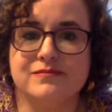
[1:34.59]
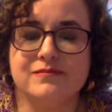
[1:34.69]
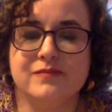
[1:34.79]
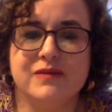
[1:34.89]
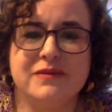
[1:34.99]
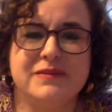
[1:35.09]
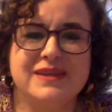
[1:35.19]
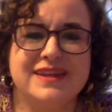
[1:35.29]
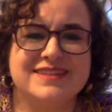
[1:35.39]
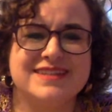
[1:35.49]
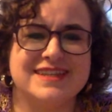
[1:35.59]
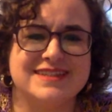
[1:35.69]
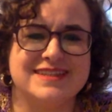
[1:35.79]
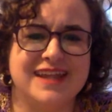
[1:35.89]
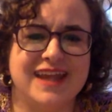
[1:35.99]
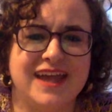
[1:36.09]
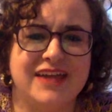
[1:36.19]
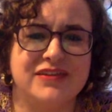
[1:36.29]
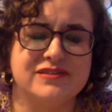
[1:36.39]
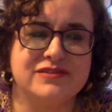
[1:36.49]
Well, maybe like 60 to
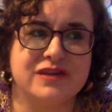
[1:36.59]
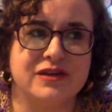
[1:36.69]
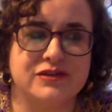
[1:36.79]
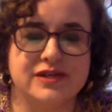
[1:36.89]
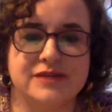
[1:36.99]
100.